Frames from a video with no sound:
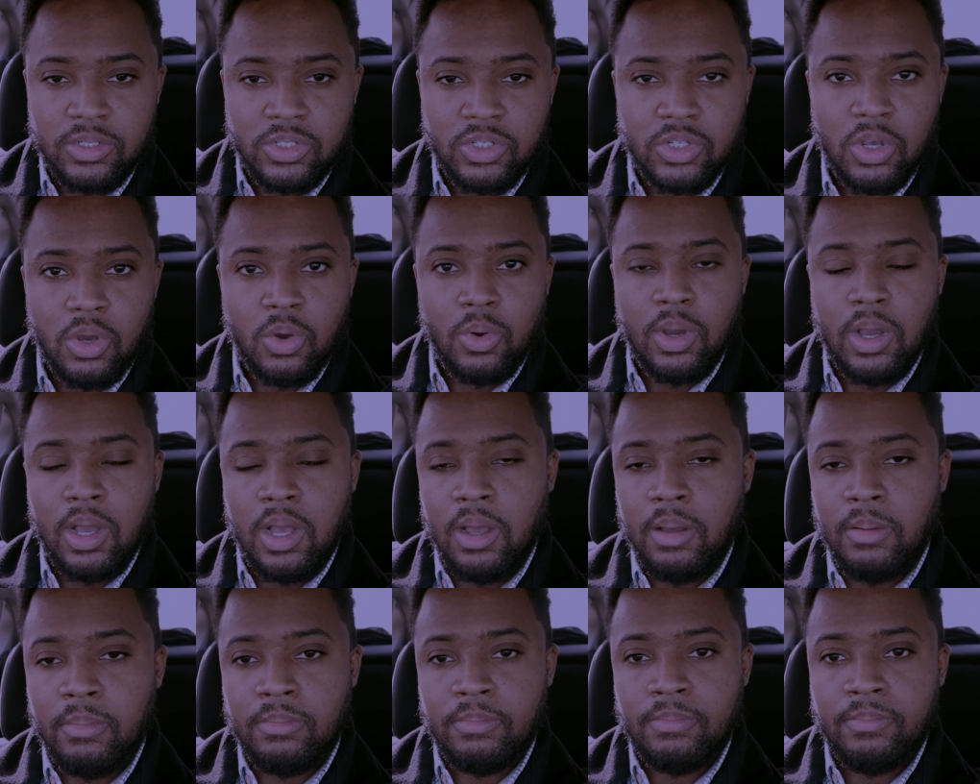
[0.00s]
So
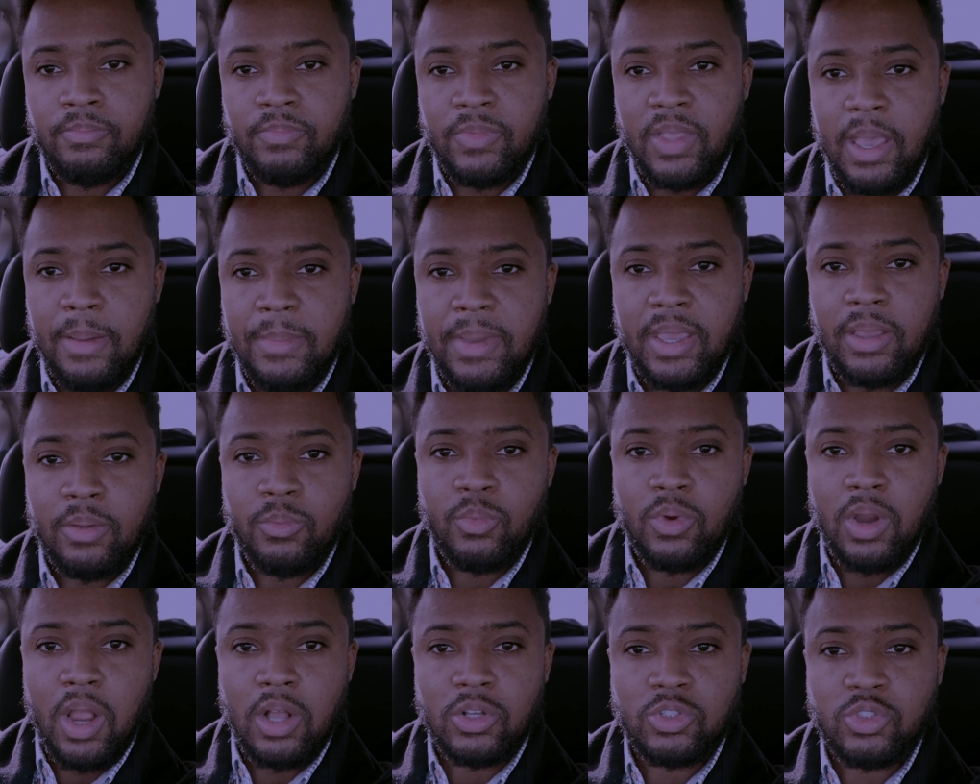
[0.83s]
um, yeah,
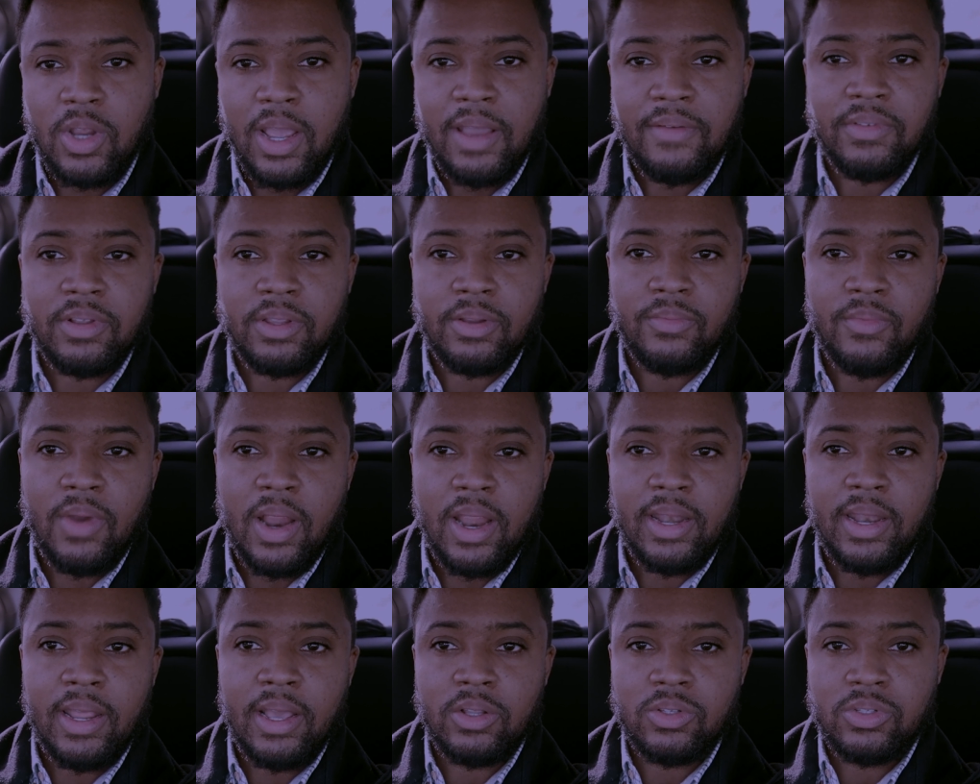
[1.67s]
man, we're out traveling
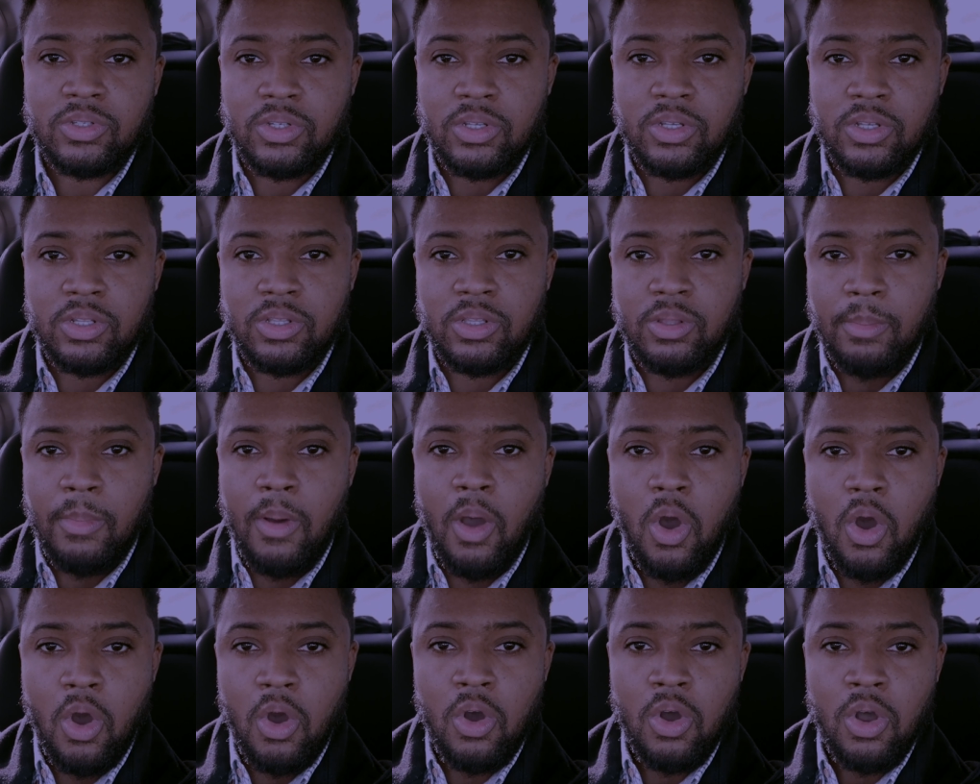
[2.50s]
right now to the
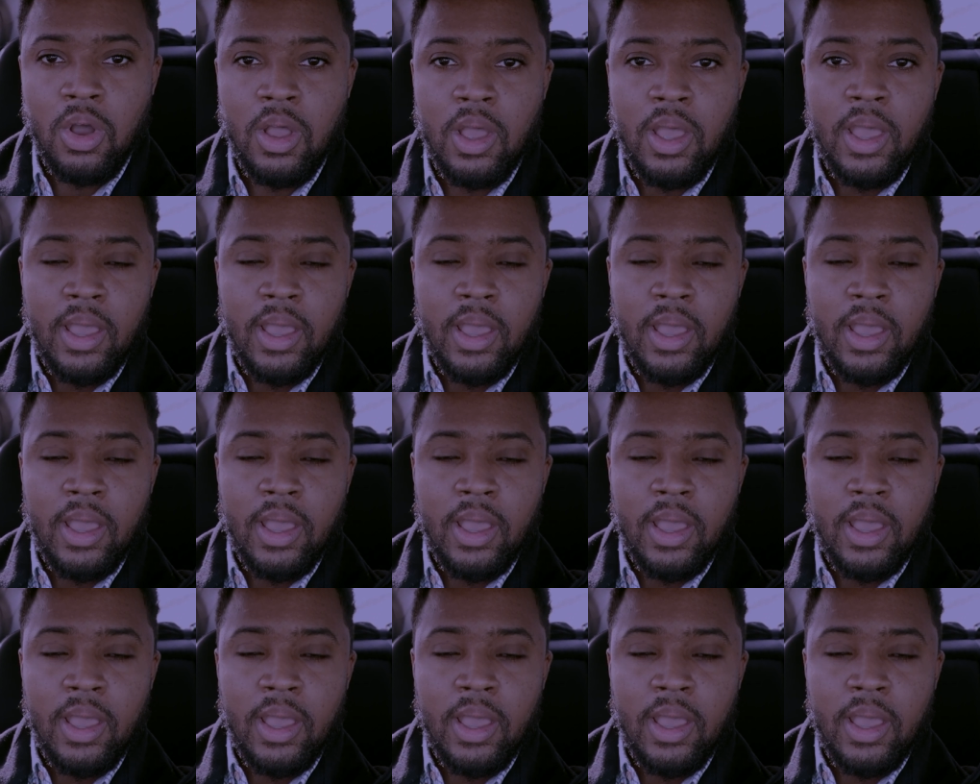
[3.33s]
mall.